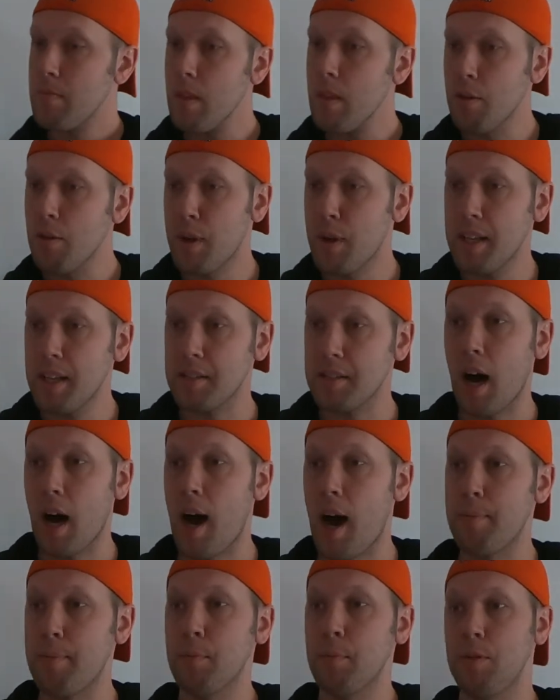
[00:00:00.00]
if we get this
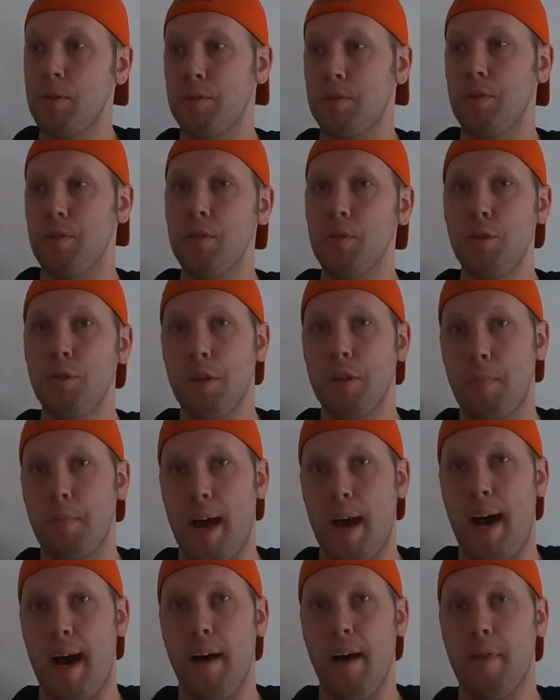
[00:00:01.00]
optimal solution
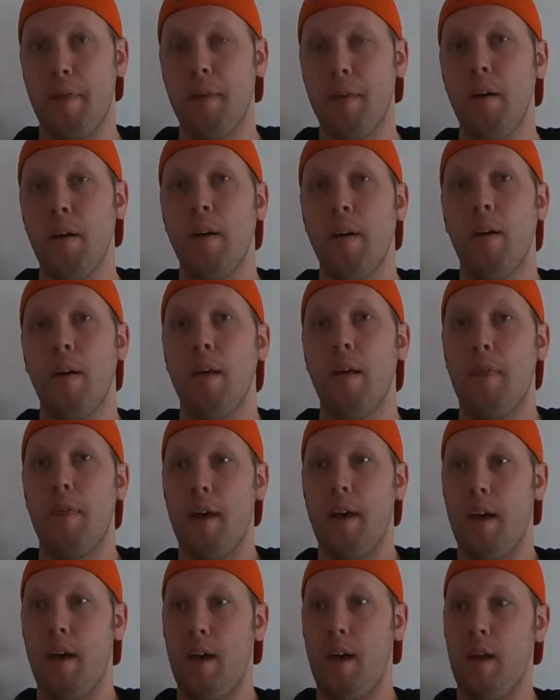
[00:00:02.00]
path,
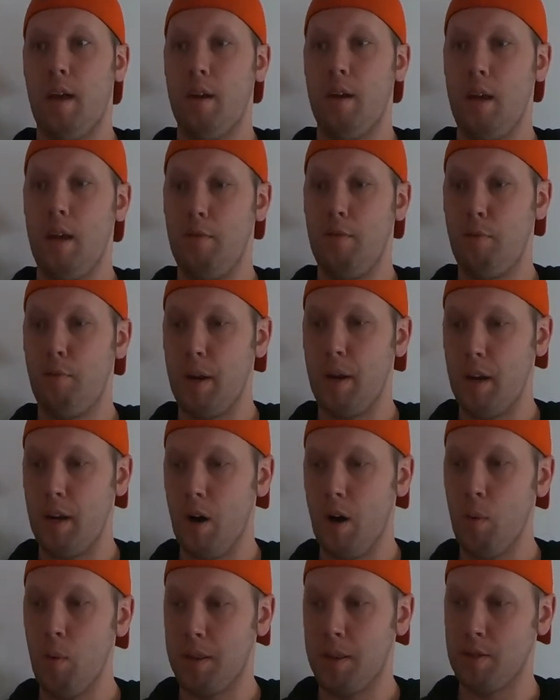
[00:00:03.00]
then if we
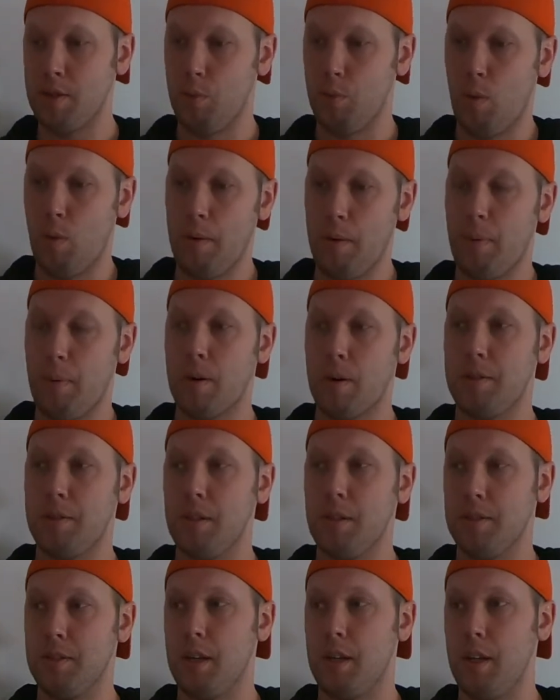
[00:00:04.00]
know what this one
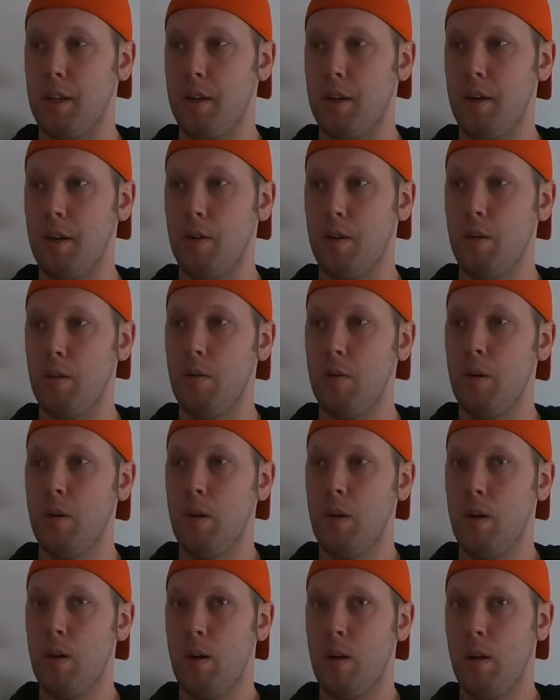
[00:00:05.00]
person is going to do,
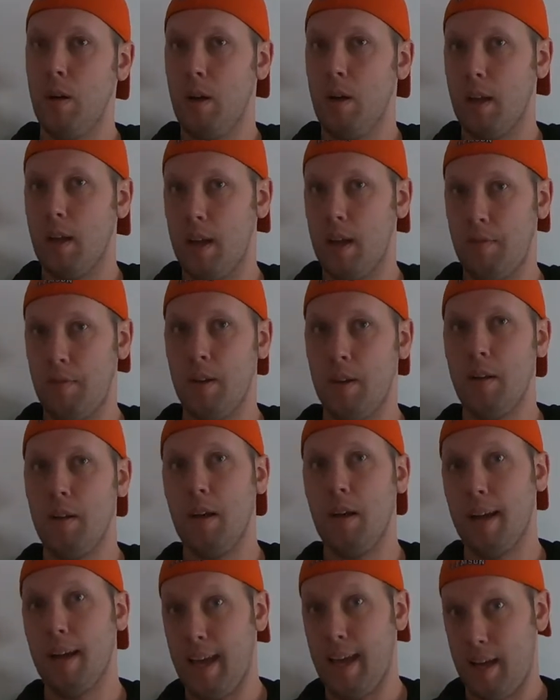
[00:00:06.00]

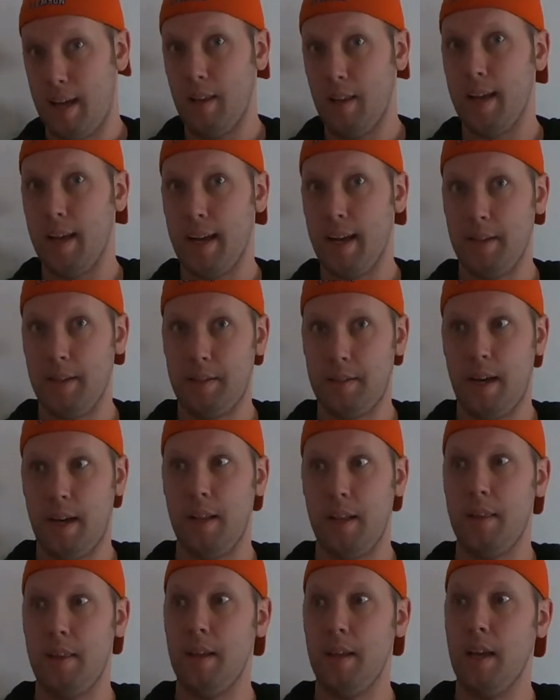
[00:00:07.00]
given, again, like I
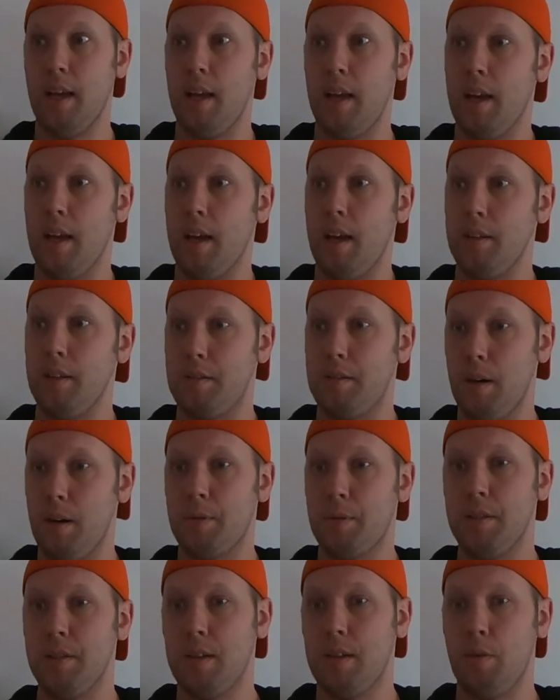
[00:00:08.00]
said, the
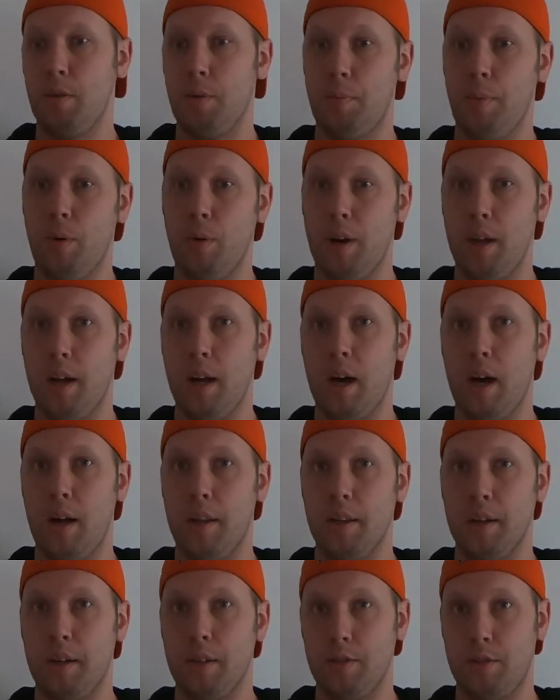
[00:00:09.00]
assumptions that we're putting
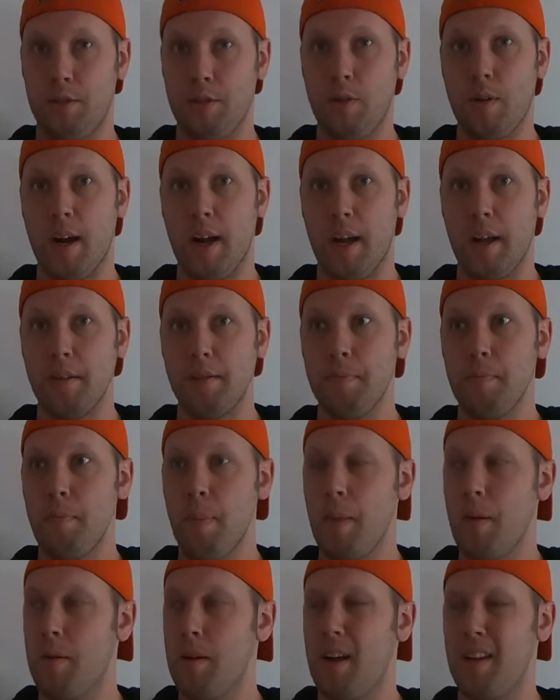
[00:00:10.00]
on the constraint,
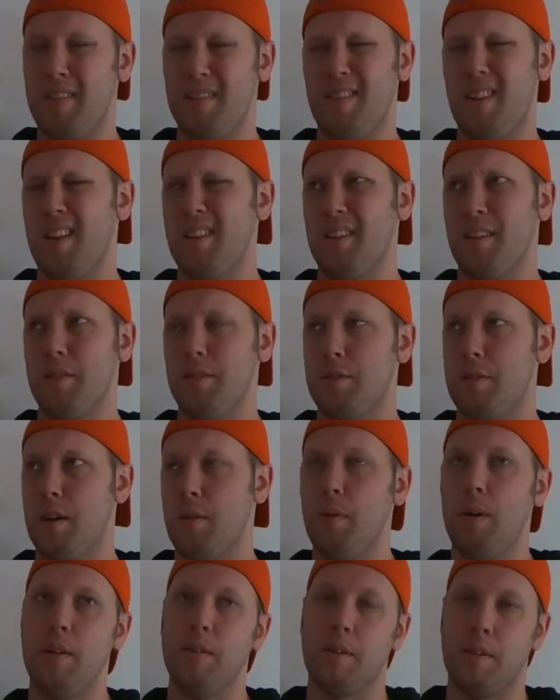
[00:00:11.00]
or not the constraint,
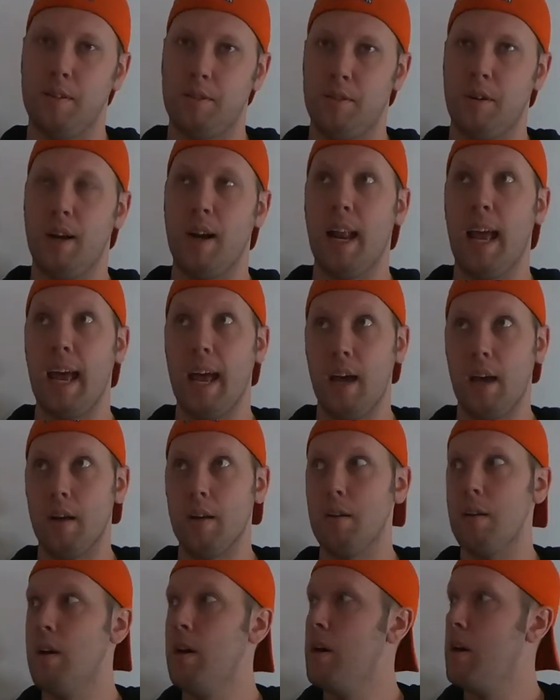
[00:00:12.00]
well, the constraint
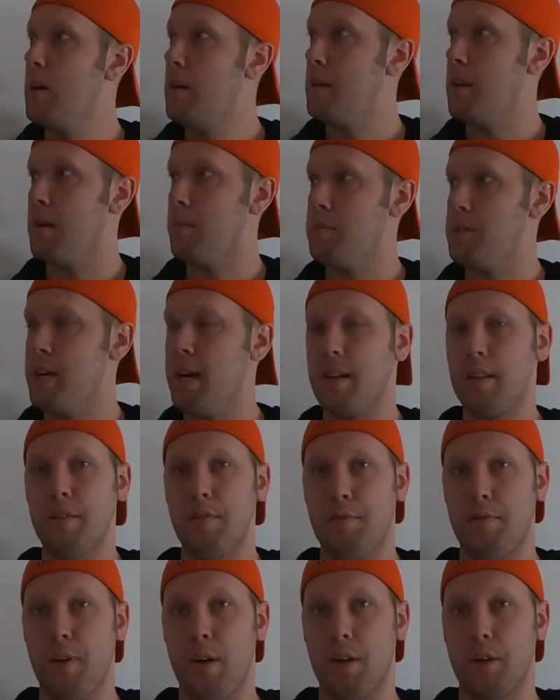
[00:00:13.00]
and the
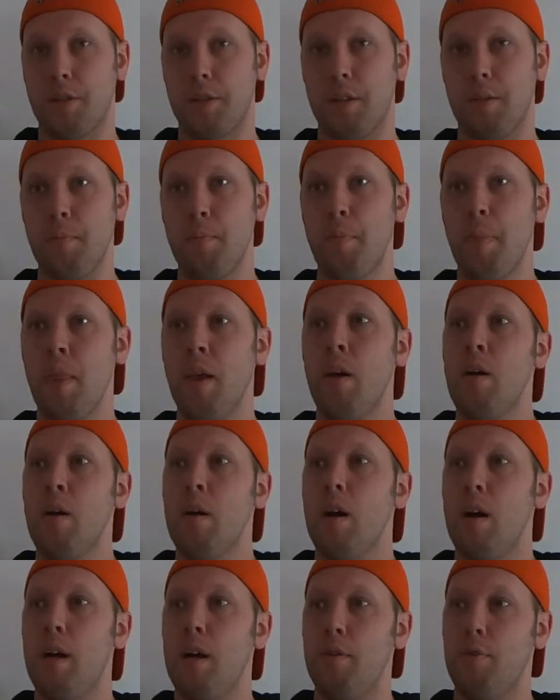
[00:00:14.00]
objective function,
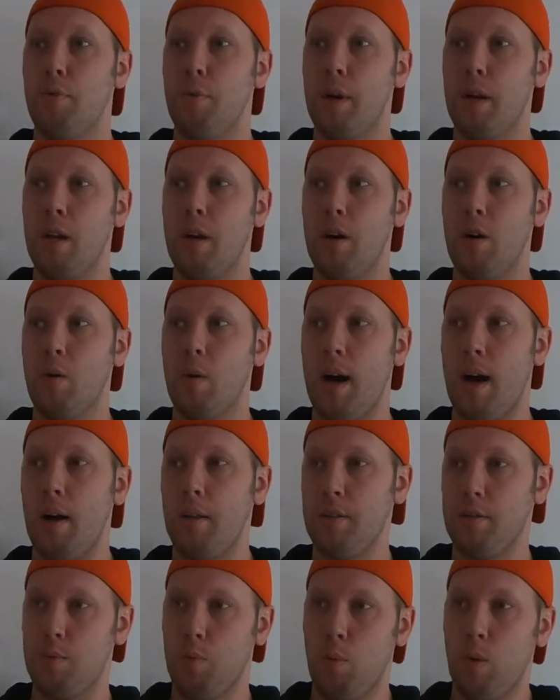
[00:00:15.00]
if we know how
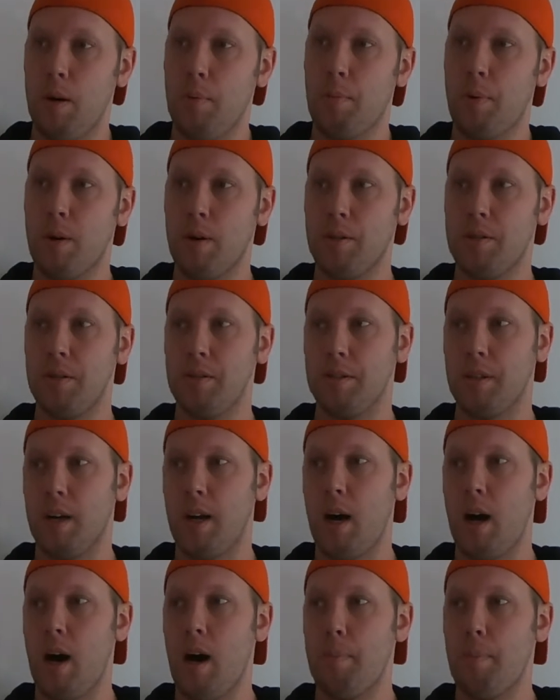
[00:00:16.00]
this one person is going
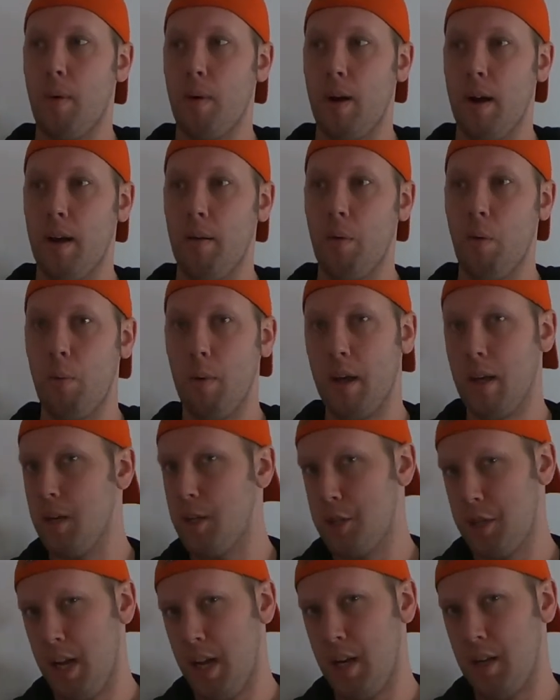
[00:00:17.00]
to operate, well, we can
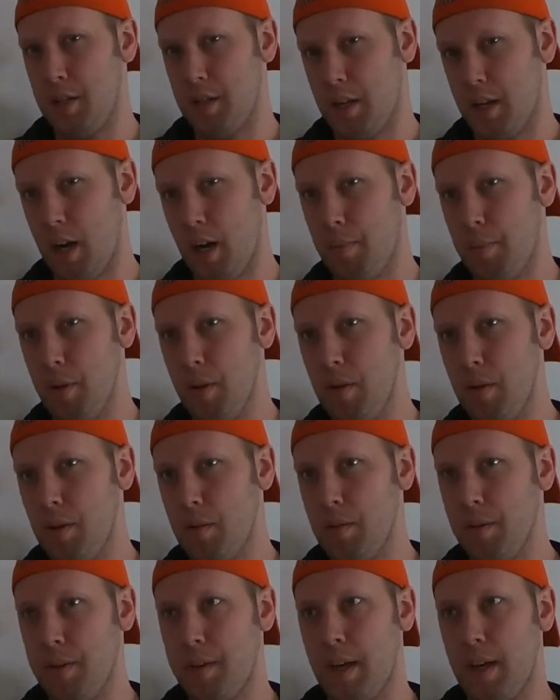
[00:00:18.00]
change a couple of
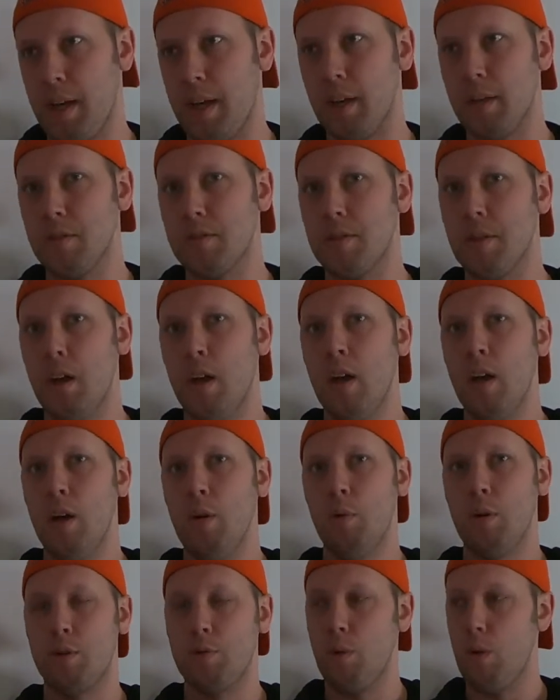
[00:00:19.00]
little things,
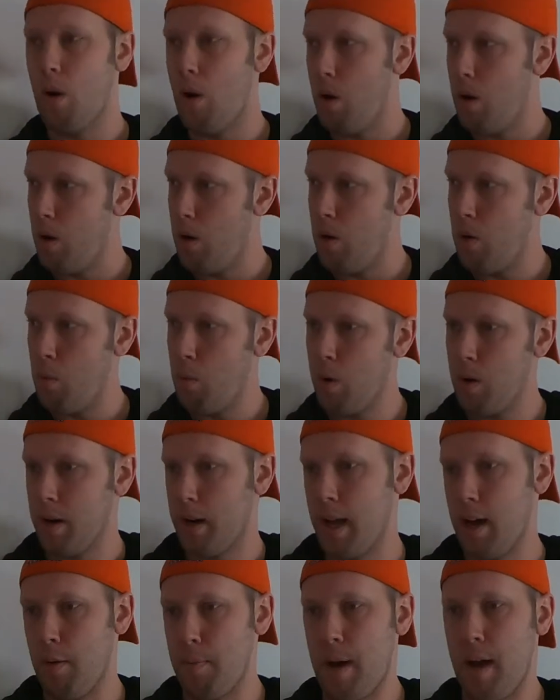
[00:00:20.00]
which will all
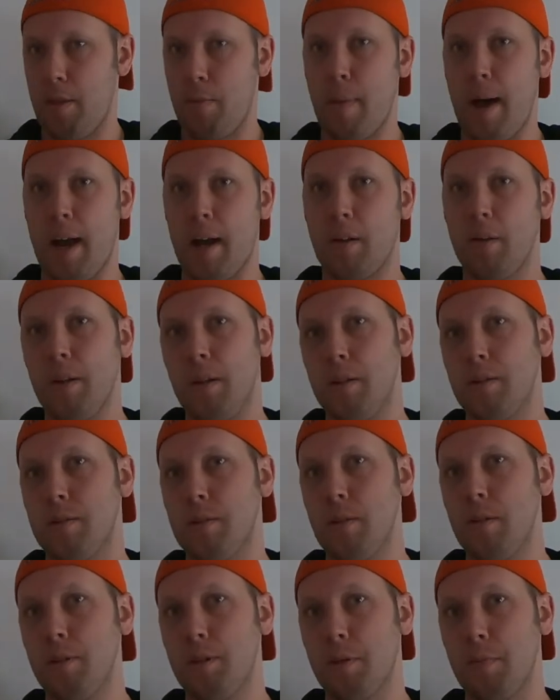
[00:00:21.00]
work out mathematically in the
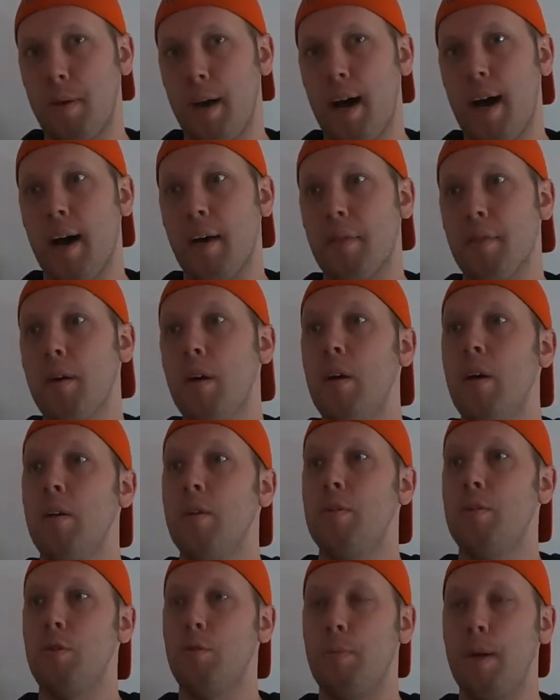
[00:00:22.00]
solution path,
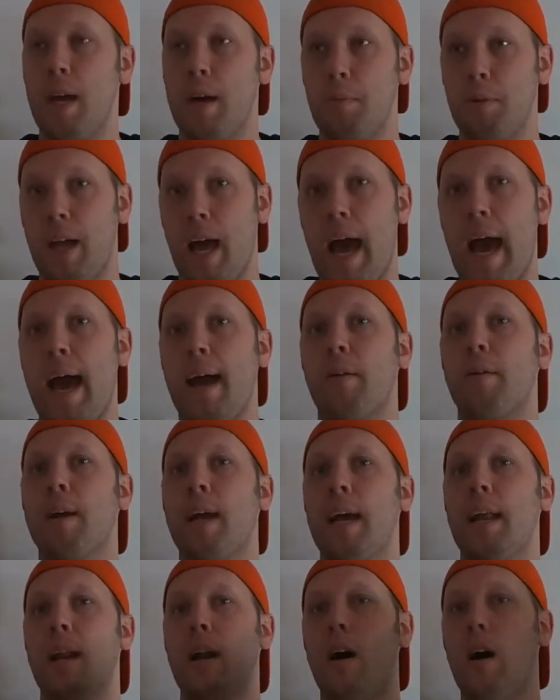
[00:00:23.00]
to be able to
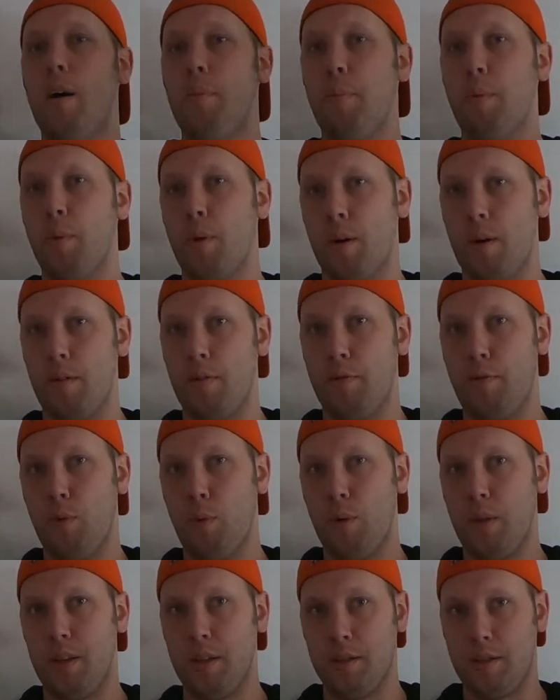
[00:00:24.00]
aggregate it upward
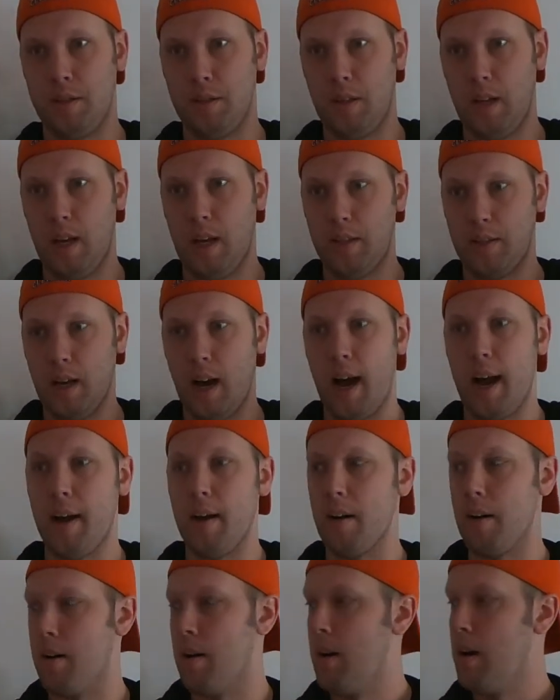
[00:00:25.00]
for this
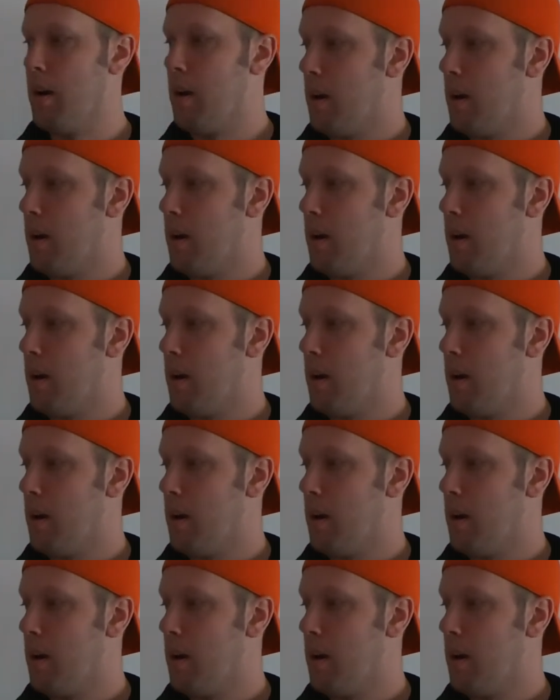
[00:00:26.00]
entire